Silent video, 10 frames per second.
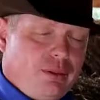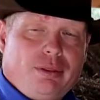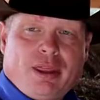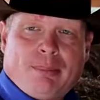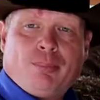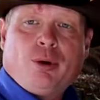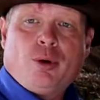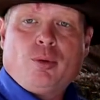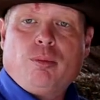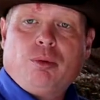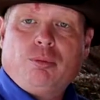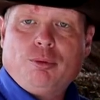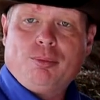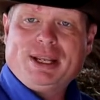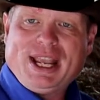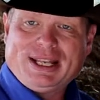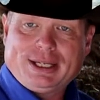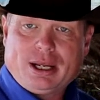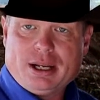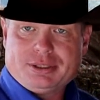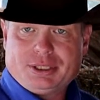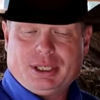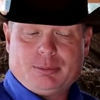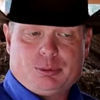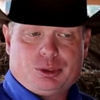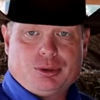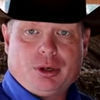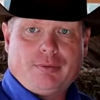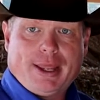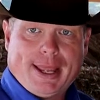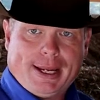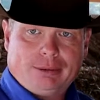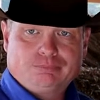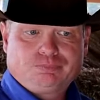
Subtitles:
that probe will be at the constant temperature of the hay.